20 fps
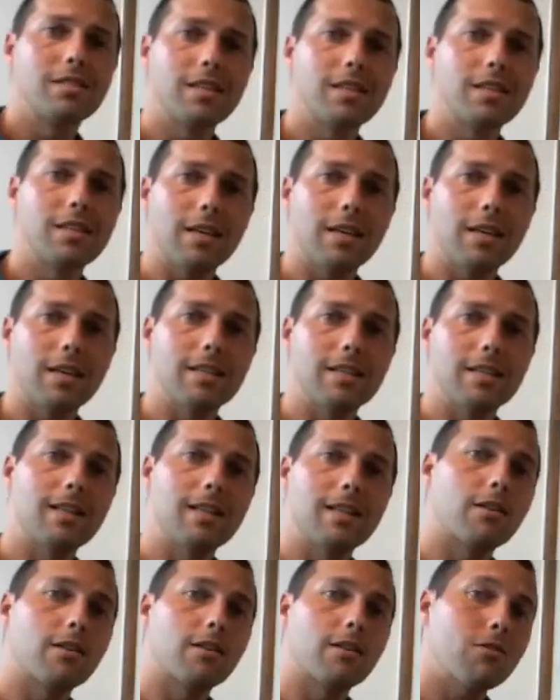see is
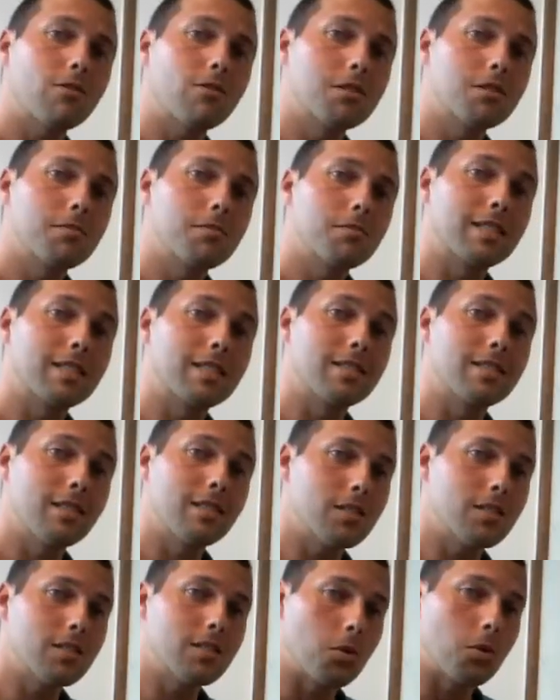that the corresponding
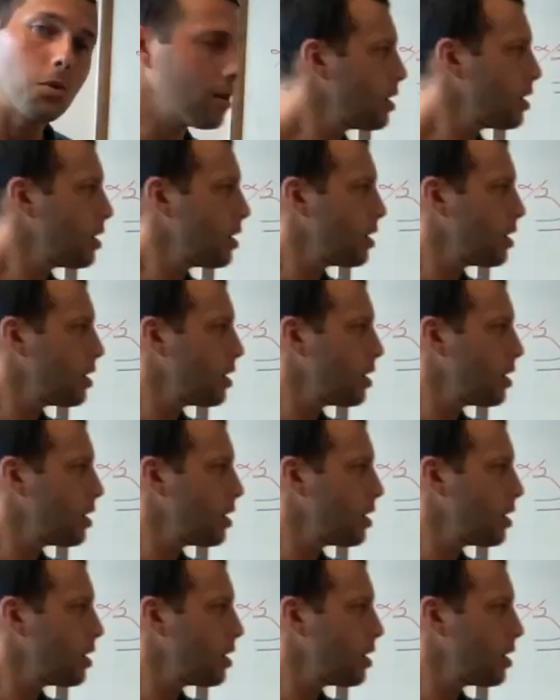z-score